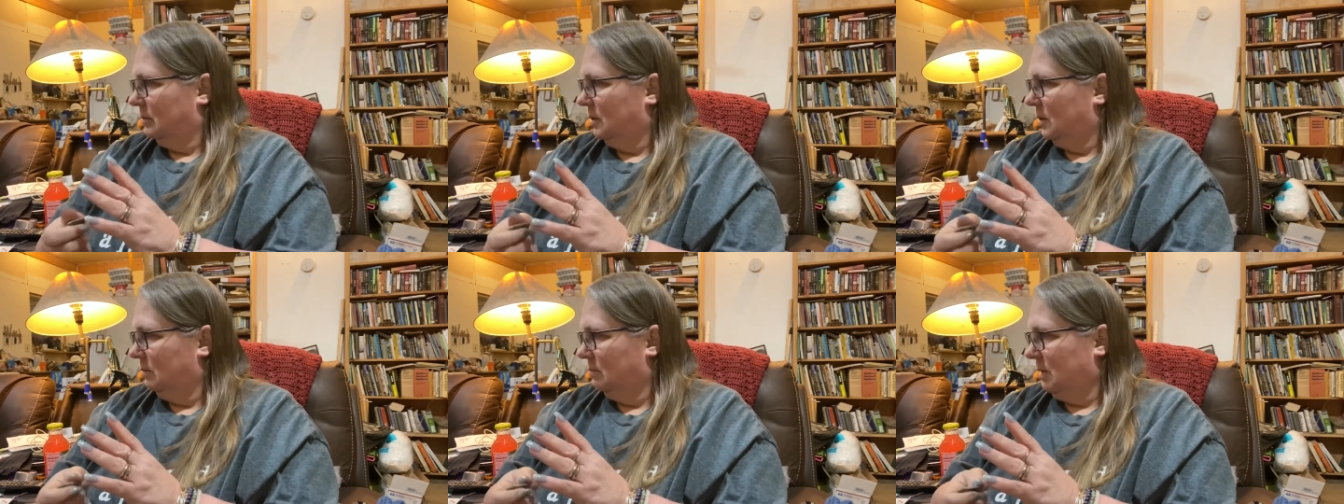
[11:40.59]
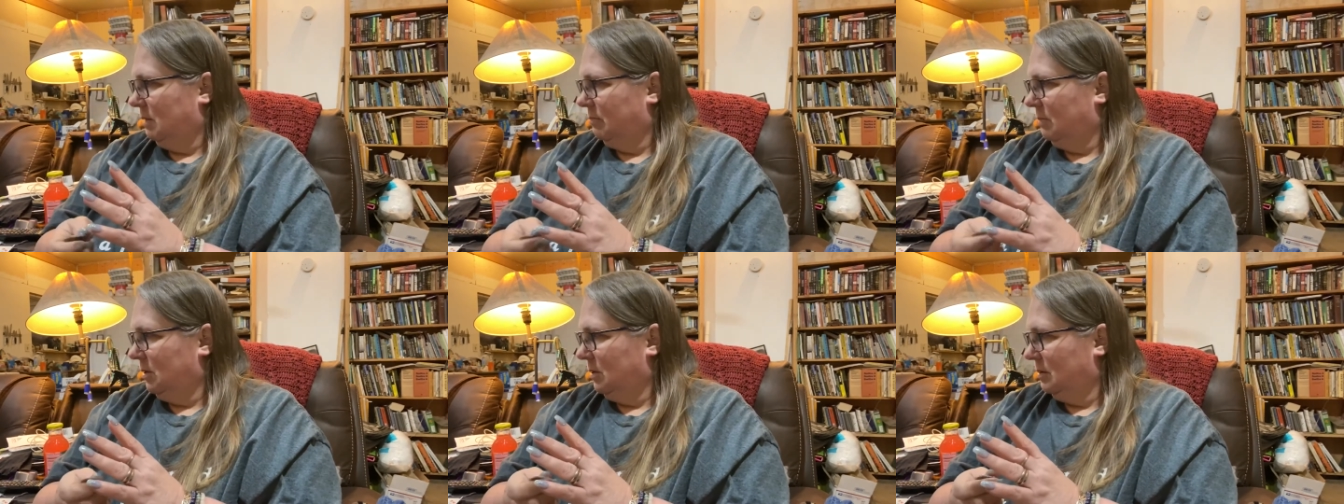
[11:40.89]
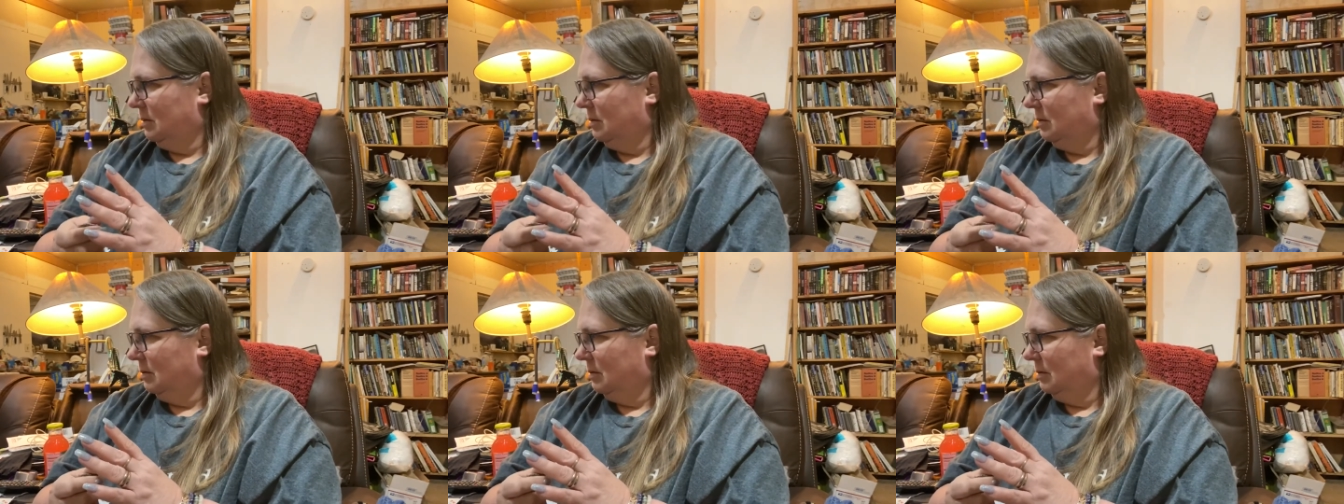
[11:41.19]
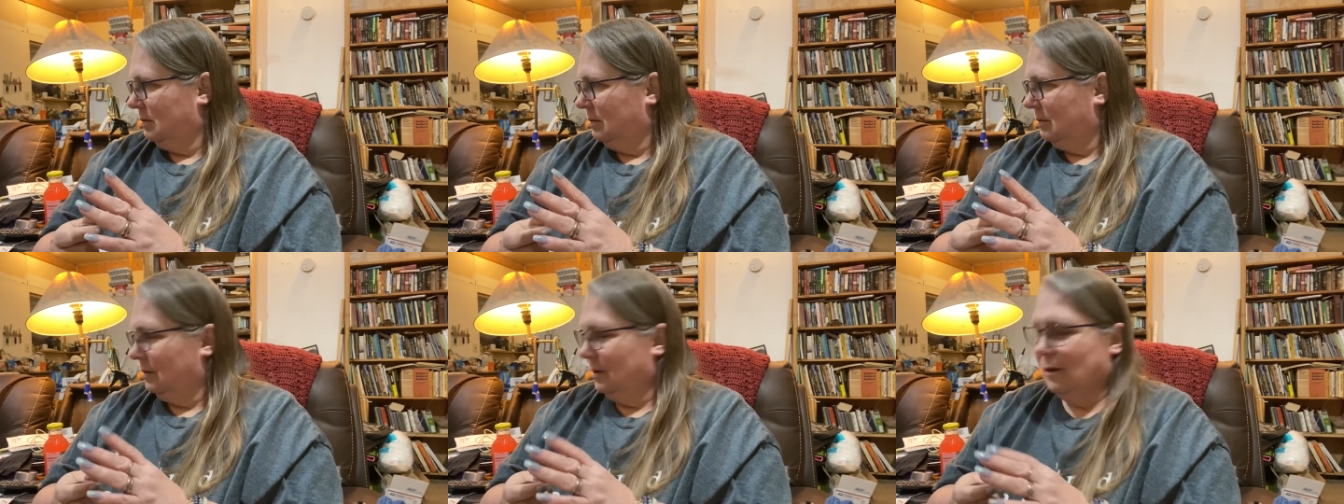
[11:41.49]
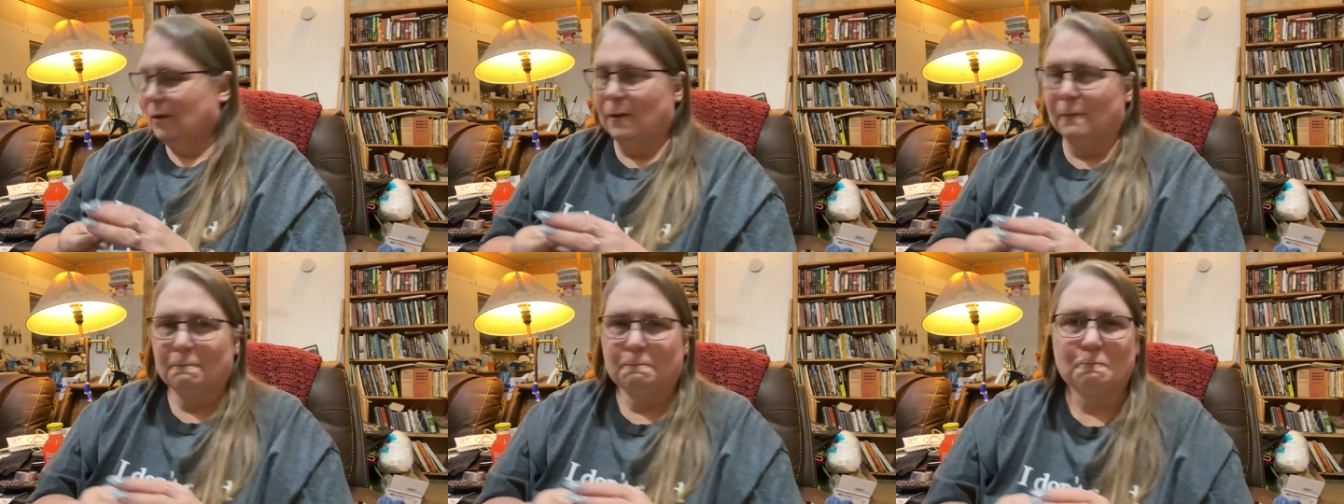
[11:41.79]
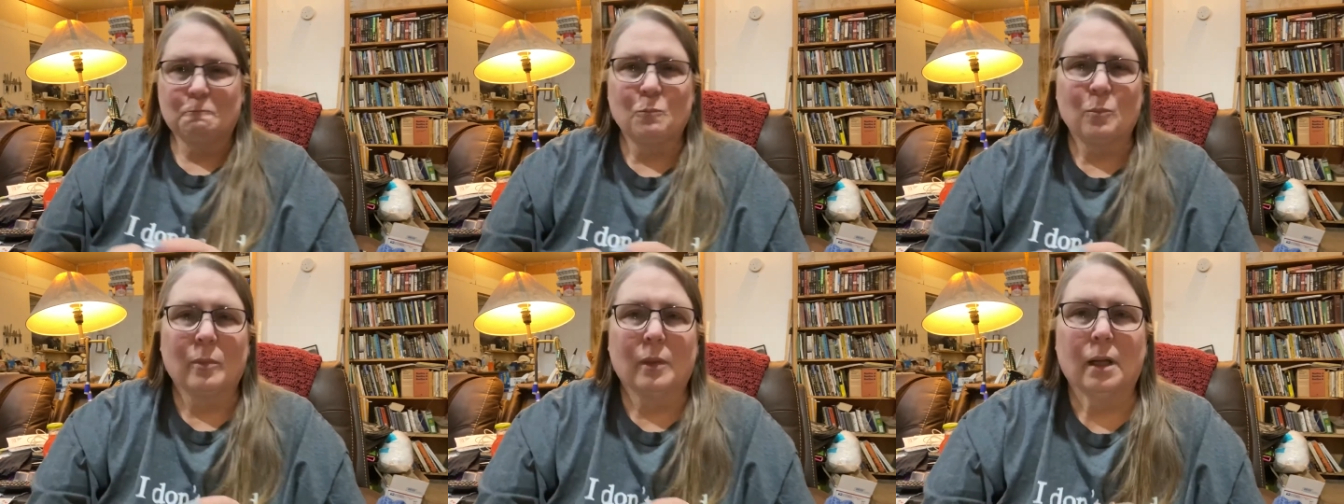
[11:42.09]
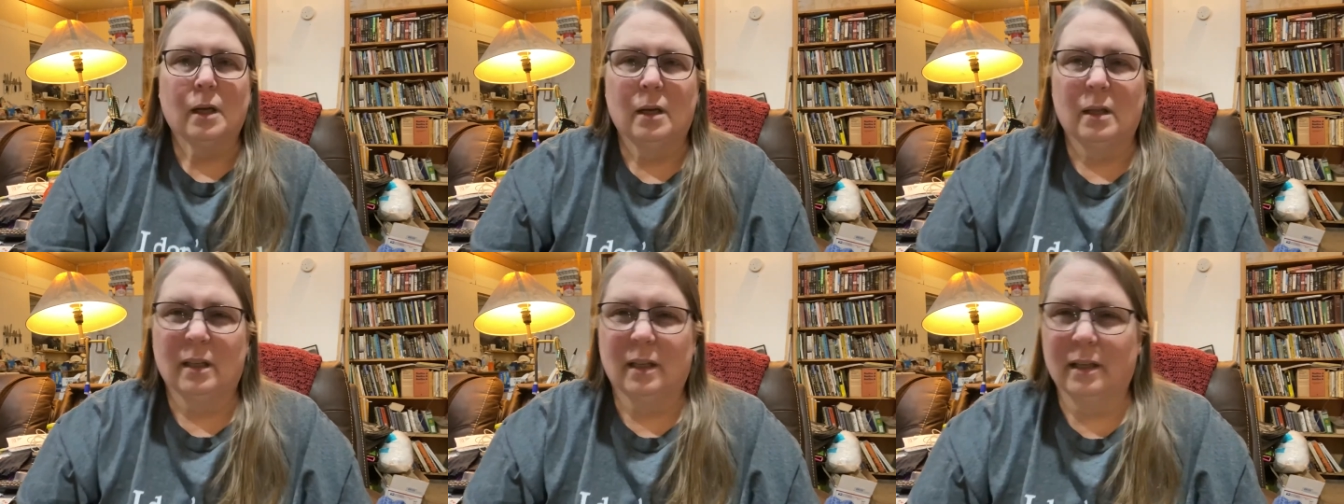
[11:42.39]
Remember? No.
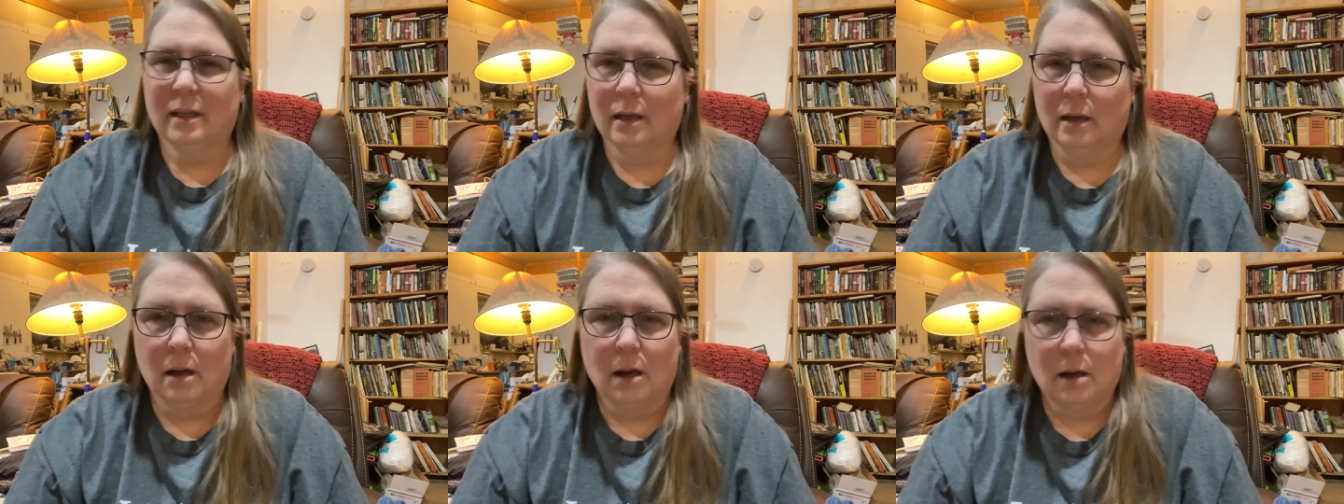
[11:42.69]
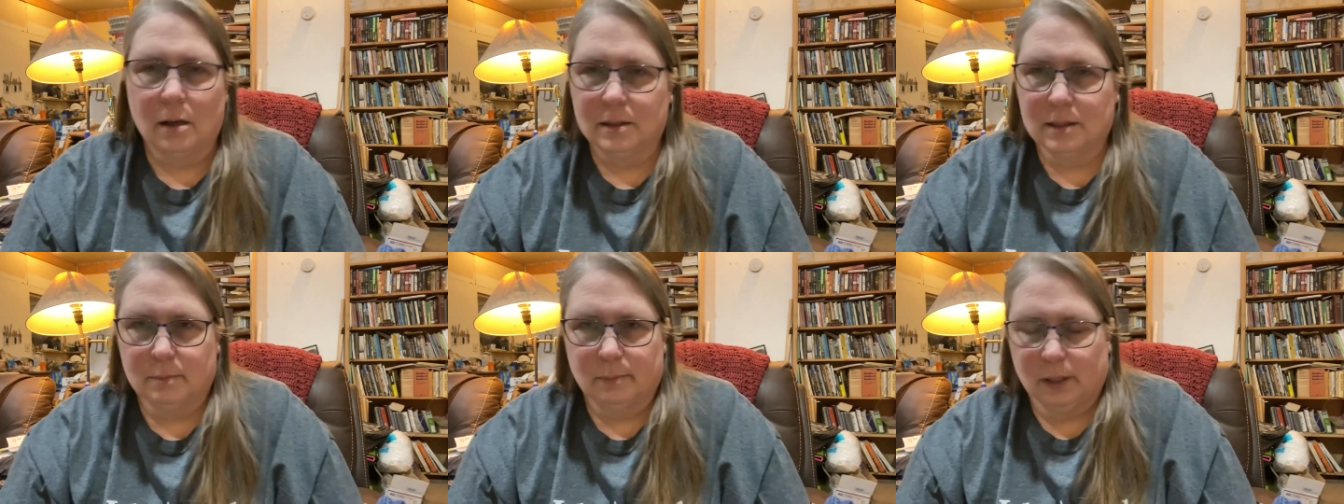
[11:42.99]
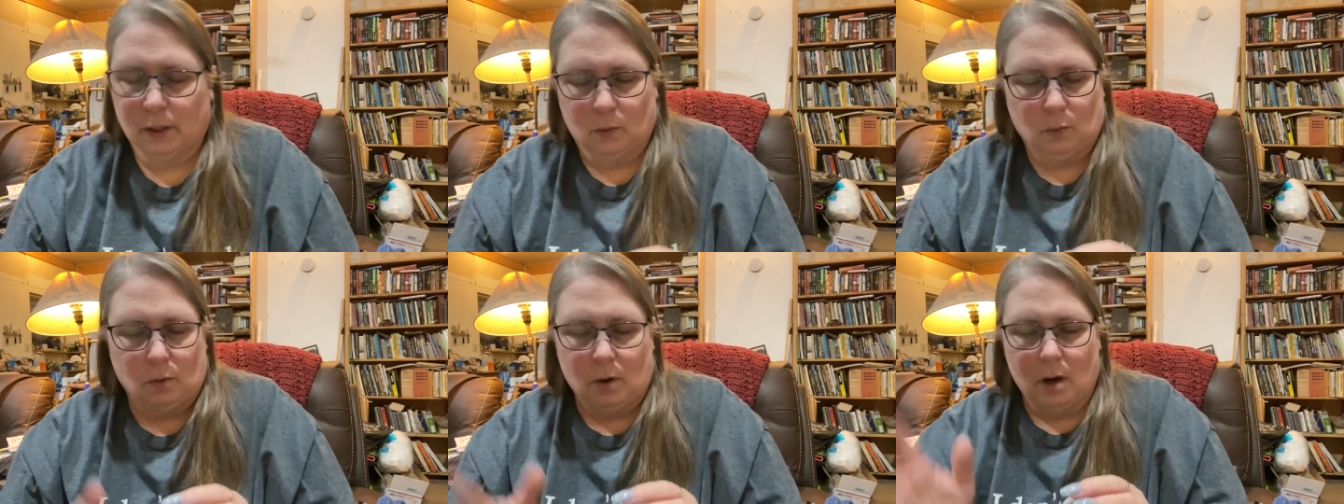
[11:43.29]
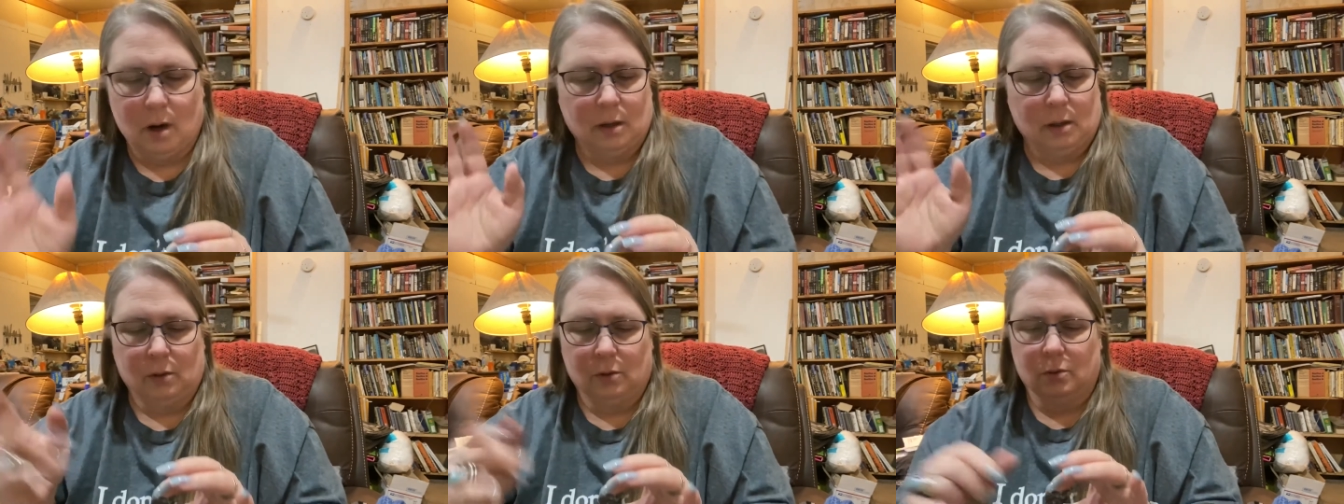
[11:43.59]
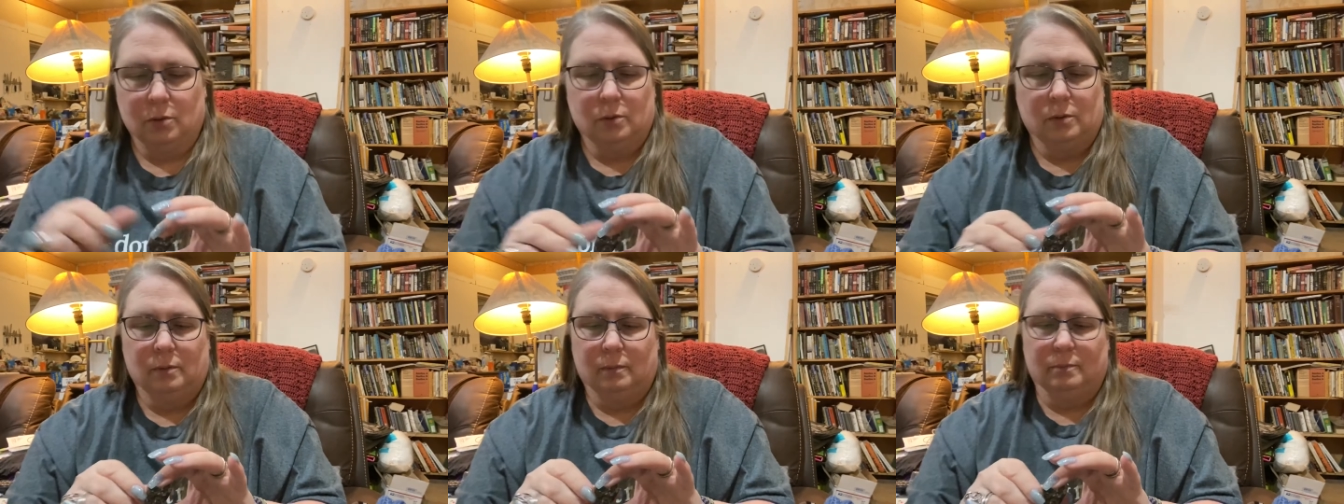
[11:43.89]
Like a cosmic rock or